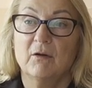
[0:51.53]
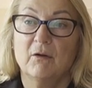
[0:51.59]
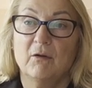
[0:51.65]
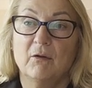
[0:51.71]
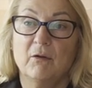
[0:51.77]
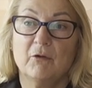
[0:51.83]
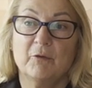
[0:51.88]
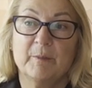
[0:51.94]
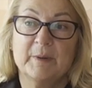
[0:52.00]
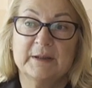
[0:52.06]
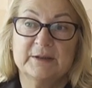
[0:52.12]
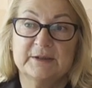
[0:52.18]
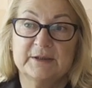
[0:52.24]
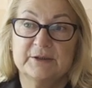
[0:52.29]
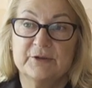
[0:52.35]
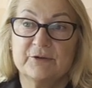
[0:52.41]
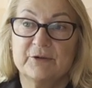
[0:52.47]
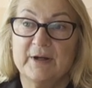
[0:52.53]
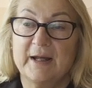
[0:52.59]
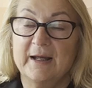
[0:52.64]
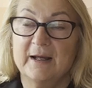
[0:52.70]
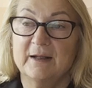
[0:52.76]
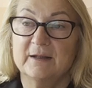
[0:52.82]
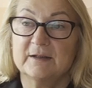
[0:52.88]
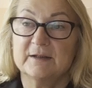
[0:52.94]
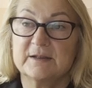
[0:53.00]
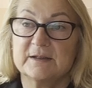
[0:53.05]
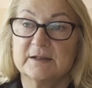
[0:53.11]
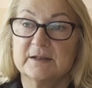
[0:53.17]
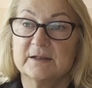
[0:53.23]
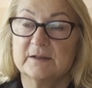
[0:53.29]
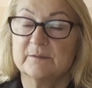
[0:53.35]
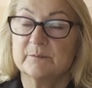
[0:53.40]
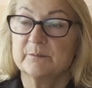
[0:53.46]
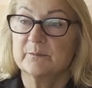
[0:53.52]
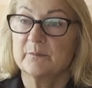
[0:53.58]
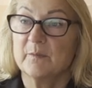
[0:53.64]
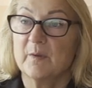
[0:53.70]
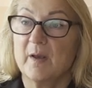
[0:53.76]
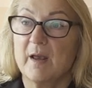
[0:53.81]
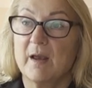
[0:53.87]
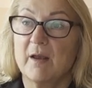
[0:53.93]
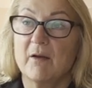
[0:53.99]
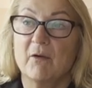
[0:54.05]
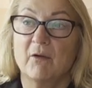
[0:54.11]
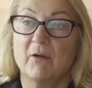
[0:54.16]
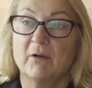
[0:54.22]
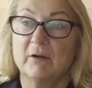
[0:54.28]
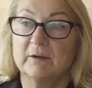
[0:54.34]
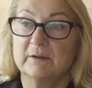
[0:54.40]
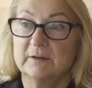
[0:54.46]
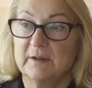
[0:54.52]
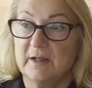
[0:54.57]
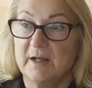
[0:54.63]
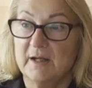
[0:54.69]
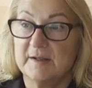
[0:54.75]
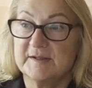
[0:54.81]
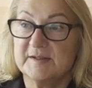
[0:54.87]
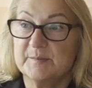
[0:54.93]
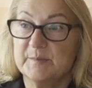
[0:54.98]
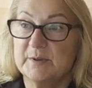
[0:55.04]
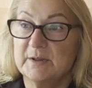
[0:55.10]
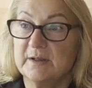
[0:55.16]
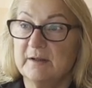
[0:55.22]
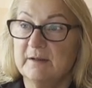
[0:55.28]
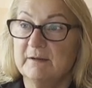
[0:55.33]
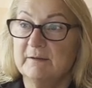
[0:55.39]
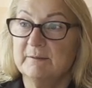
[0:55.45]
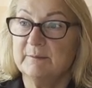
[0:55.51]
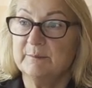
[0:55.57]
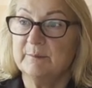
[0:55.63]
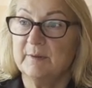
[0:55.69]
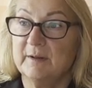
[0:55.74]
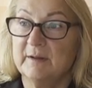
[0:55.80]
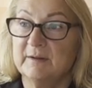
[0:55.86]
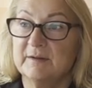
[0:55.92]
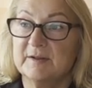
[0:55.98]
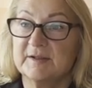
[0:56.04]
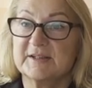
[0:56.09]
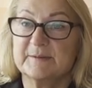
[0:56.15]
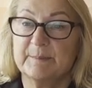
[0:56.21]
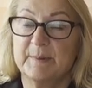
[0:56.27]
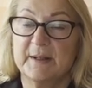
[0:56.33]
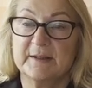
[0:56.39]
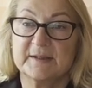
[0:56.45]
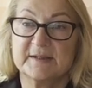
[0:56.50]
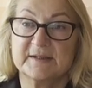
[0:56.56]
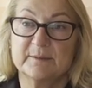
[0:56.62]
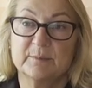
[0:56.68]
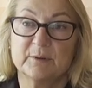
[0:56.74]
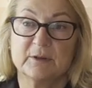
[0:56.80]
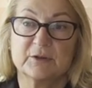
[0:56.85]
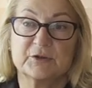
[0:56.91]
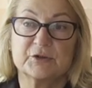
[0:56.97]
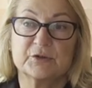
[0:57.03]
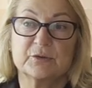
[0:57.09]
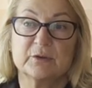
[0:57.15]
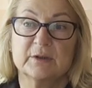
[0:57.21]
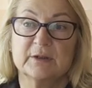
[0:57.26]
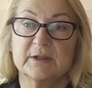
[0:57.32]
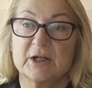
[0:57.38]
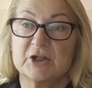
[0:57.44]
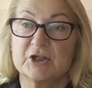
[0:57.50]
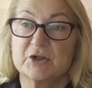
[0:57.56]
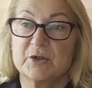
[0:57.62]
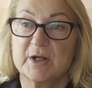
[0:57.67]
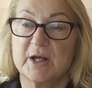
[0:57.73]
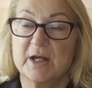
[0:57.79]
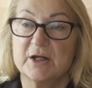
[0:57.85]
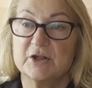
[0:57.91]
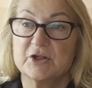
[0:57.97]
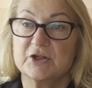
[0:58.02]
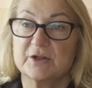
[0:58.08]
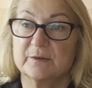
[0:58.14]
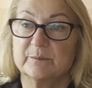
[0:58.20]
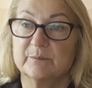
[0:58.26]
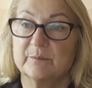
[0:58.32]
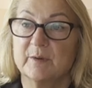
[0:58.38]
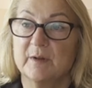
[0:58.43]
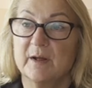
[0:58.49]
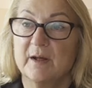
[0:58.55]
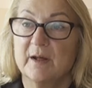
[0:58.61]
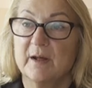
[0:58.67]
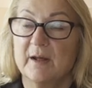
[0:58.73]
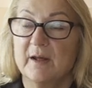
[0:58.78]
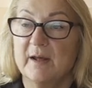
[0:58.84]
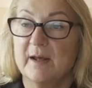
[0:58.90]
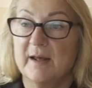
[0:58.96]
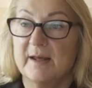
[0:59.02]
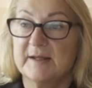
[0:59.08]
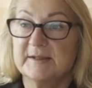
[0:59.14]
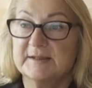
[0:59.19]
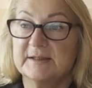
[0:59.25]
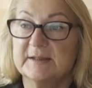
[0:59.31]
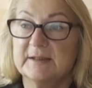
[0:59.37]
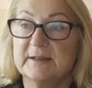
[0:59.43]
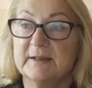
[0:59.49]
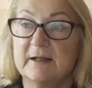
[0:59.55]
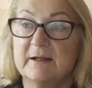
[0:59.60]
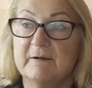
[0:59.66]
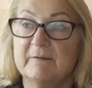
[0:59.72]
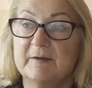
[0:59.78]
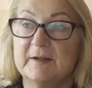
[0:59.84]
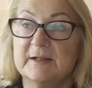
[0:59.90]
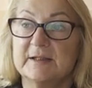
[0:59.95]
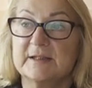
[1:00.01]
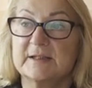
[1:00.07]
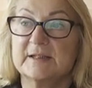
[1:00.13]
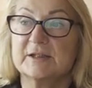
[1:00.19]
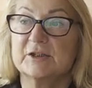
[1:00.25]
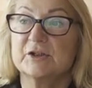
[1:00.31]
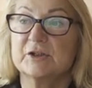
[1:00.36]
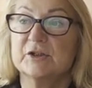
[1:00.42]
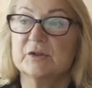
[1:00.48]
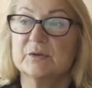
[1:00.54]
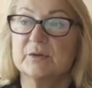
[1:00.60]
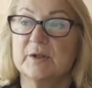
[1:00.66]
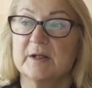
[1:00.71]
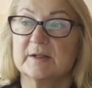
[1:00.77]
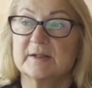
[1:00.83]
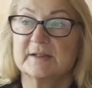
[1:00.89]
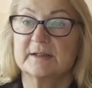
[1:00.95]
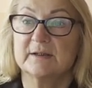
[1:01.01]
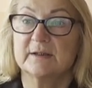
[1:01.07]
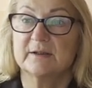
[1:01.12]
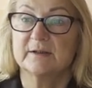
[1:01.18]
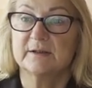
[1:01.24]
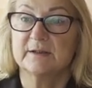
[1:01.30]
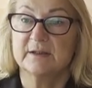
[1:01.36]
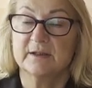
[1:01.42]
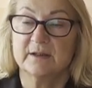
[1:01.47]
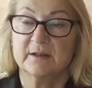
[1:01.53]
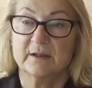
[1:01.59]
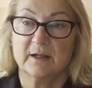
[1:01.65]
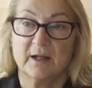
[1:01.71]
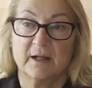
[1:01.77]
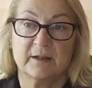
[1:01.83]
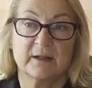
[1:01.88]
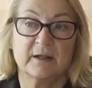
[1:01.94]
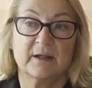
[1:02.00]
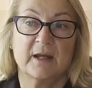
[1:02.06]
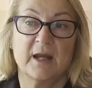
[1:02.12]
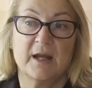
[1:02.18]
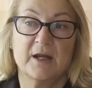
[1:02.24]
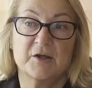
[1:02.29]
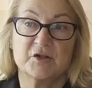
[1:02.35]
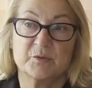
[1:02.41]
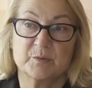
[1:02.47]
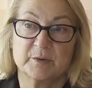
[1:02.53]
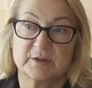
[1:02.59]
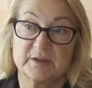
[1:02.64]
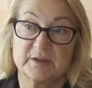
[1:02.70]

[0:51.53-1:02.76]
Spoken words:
Augmented reality, AR, has become an indispensable tool in education as it elevates students' learning and engagement